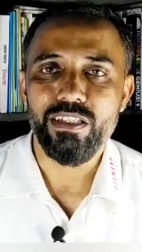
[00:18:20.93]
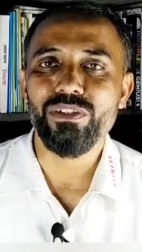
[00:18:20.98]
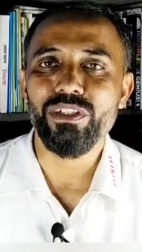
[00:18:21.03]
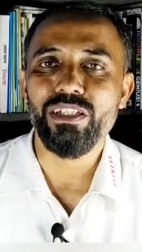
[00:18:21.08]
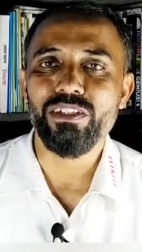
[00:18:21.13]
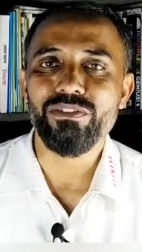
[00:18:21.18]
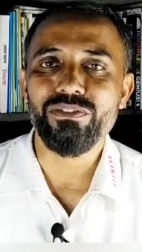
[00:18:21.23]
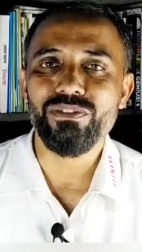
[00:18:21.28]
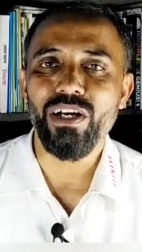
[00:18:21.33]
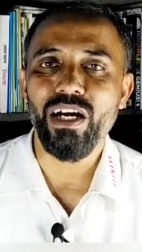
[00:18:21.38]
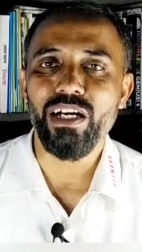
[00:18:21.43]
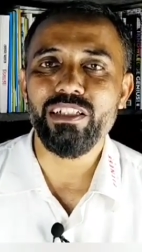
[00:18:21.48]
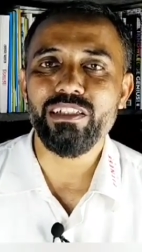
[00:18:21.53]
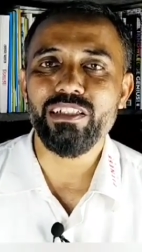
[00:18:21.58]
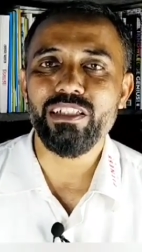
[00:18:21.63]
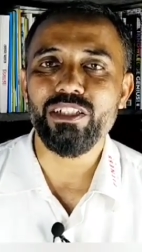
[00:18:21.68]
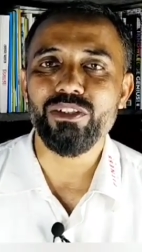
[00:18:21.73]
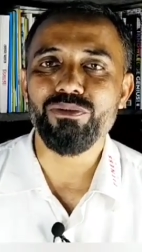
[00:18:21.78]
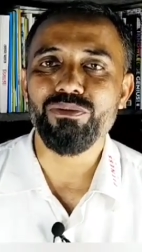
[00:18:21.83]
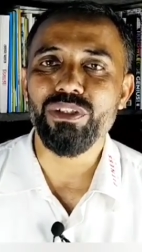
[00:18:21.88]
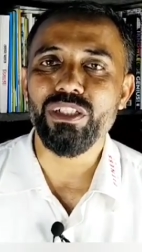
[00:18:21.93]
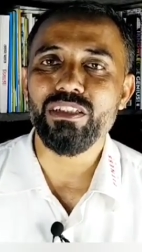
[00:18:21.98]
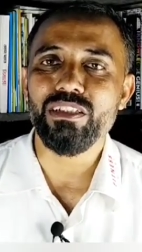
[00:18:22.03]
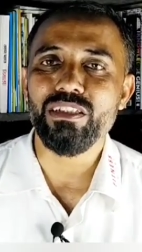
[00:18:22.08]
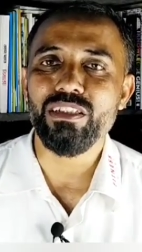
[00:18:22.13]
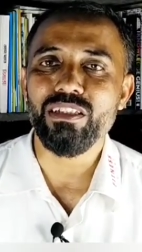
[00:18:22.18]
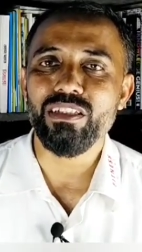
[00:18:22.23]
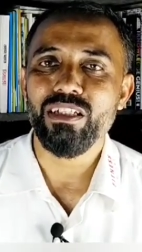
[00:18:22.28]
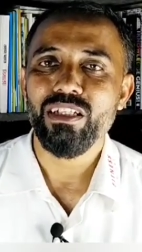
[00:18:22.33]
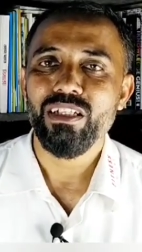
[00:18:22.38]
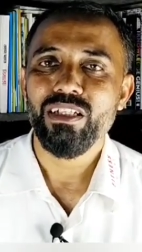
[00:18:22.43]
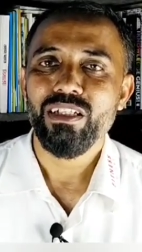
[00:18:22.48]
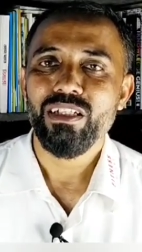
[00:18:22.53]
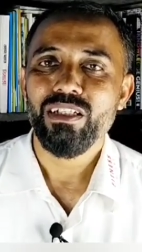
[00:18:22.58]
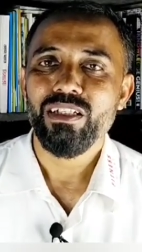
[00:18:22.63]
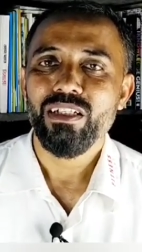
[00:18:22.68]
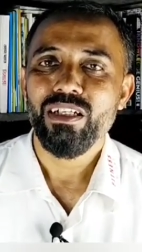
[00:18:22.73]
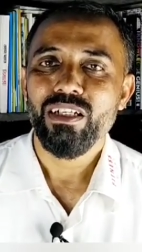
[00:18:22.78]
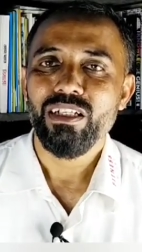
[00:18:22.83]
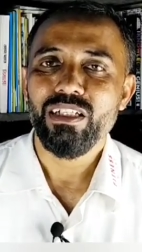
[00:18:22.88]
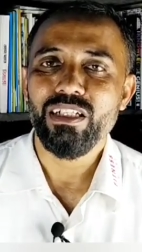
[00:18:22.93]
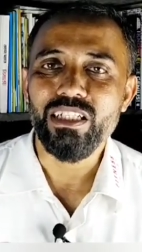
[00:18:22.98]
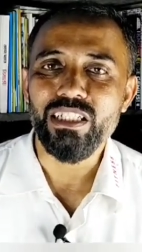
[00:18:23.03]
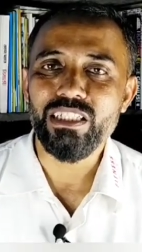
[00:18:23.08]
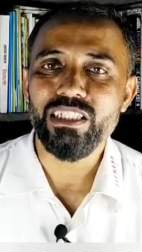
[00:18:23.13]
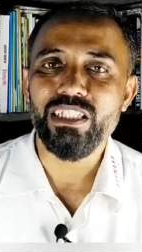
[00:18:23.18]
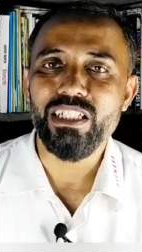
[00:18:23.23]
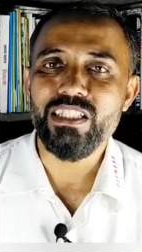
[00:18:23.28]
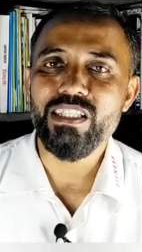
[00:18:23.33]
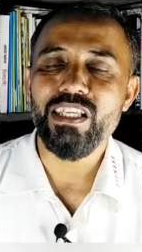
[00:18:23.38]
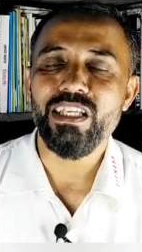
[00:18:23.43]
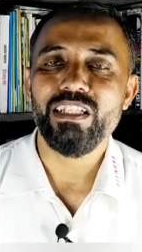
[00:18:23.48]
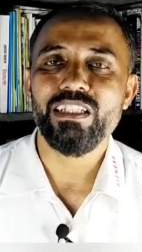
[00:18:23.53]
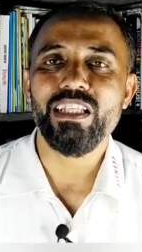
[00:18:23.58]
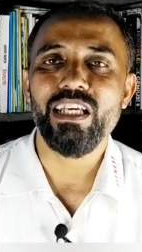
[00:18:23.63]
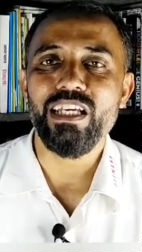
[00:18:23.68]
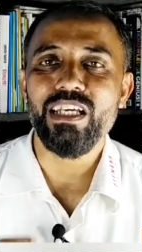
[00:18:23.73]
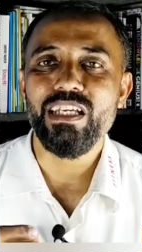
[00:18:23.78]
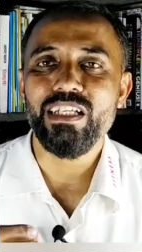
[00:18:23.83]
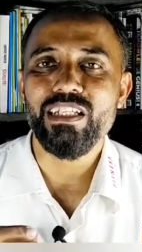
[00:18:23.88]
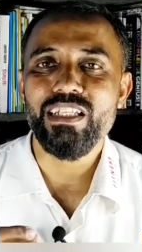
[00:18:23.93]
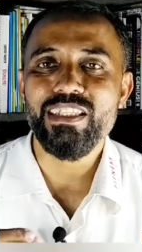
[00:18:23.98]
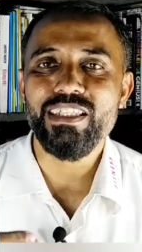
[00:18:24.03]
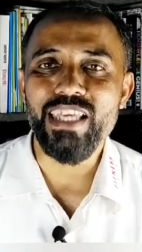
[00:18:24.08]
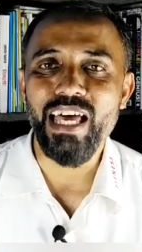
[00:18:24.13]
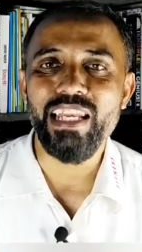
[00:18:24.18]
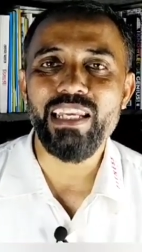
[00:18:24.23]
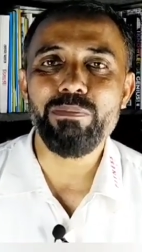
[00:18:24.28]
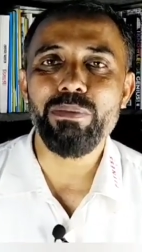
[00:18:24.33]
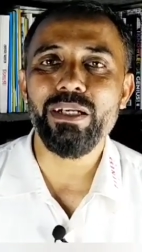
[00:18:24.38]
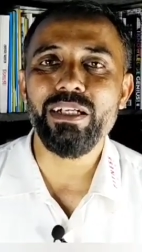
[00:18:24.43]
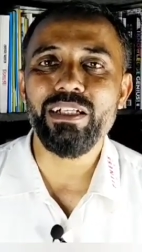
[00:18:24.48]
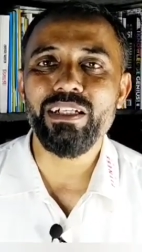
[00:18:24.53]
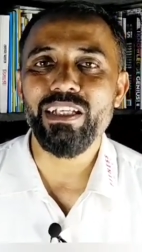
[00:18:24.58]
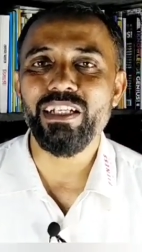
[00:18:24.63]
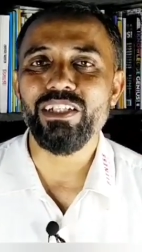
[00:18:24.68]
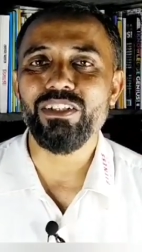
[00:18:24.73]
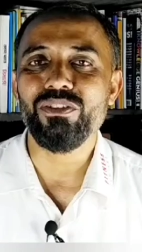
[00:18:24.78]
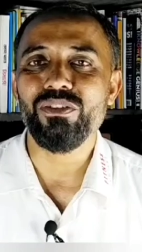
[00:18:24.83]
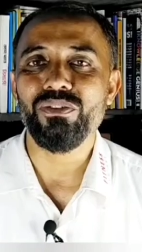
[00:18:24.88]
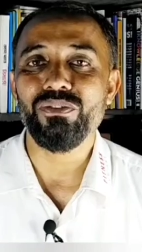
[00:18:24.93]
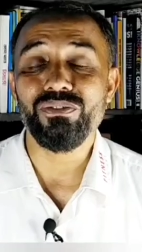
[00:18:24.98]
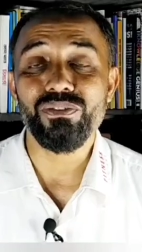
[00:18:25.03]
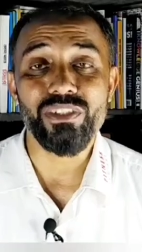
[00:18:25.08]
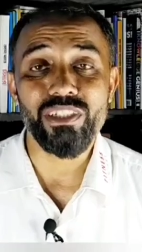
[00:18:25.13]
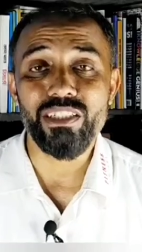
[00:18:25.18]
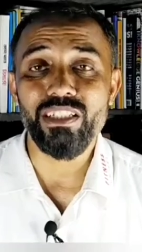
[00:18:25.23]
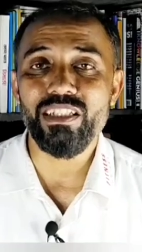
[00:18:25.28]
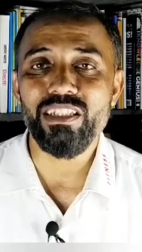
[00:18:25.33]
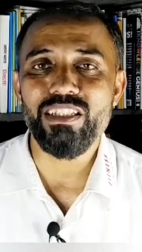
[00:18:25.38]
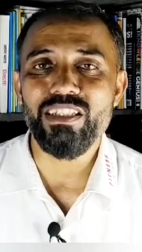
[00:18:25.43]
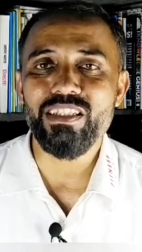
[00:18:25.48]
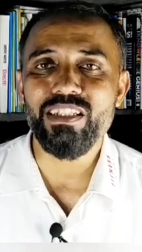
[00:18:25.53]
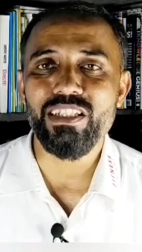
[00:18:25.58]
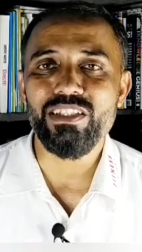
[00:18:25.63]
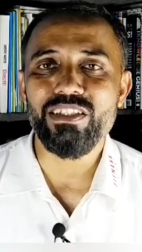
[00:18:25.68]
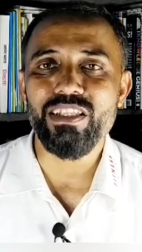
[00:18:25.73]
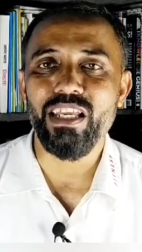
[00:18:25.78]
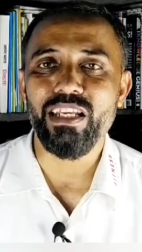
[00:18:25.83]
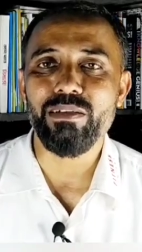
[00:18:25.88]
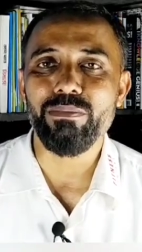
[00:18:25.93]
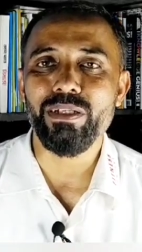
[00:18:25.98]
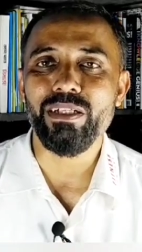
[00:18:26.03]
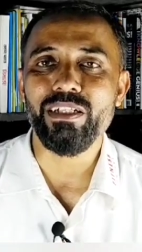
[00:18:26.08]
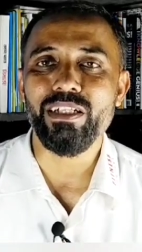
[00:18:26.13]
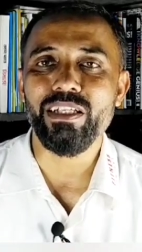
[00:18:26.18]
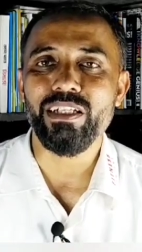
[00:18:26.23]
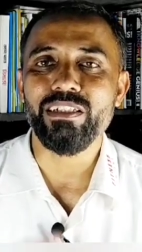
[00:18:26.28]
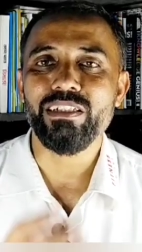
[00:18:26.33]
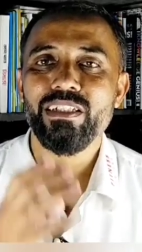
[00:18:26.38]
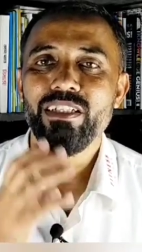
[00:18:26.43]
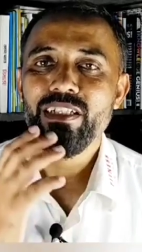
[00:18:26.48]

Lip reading: Freedom fighter with guts, they fearlessly celebrated